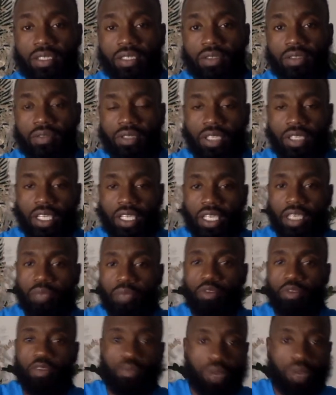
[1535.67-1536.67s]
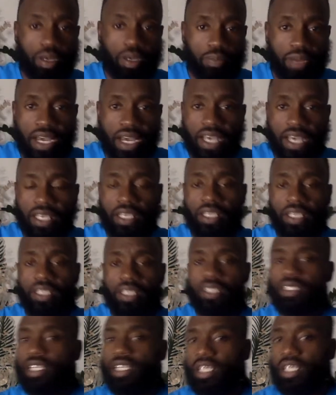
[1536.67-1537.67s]
And I came off my bike.
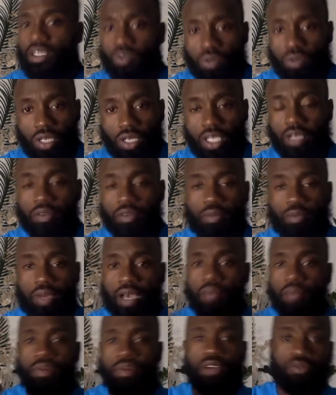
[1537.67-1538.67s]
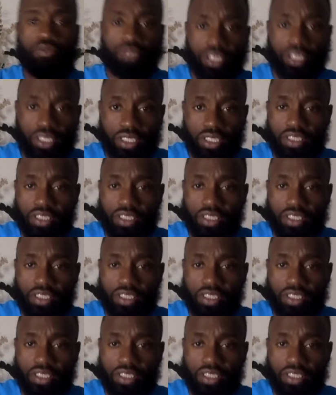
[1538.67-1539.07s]
They don't care about my wrist.